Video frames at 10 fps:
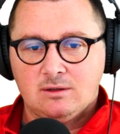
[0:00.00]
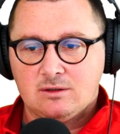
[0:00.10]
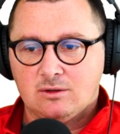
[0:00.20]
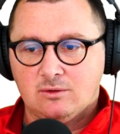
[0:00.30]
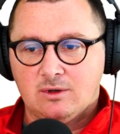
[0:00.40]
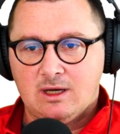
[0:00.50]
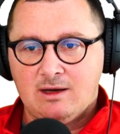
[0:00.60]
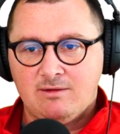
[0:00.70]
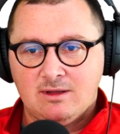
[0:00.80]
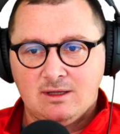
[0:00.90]
So
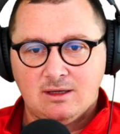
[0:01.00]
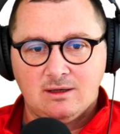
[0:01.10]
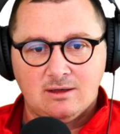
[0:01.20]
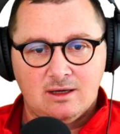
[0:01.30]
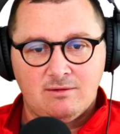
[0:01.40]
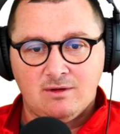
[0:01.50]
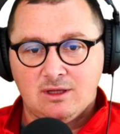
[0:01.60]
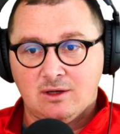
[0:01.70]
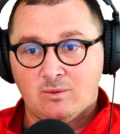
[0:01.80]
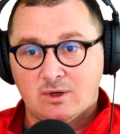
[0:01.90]
everything,
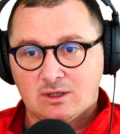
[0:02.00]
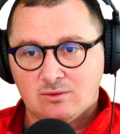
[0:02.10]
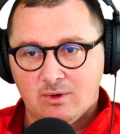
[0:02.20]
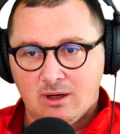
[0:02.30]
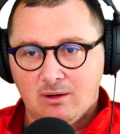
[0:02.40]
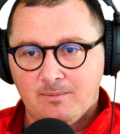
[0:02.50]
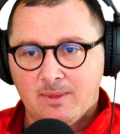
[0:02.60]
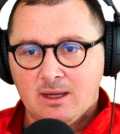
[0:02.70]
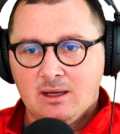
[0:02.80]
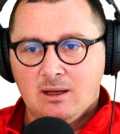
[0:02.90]
everything works well.
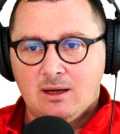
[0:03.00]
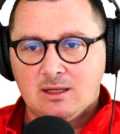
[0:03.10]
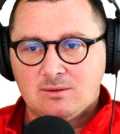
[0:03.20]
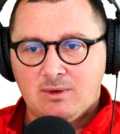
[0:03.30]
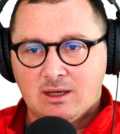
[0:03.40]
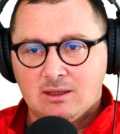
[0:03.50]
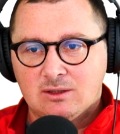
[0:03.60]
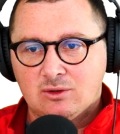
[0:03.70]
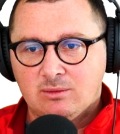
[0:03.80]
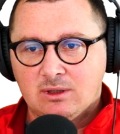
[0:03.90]
Let's make
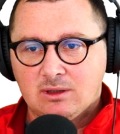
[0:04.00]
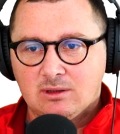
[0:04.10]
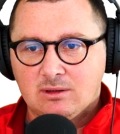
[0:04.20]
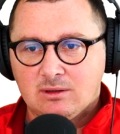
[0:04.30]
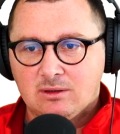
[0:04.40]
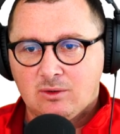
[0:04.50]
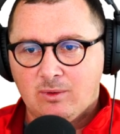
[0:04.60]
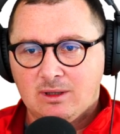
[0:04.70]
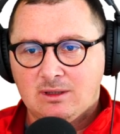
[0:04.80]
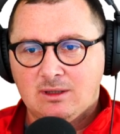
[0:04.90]
this to be
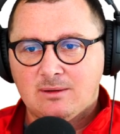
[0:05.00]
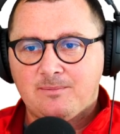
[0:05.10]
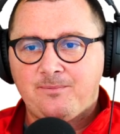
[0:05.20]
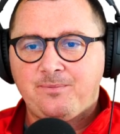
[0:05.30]
twenty.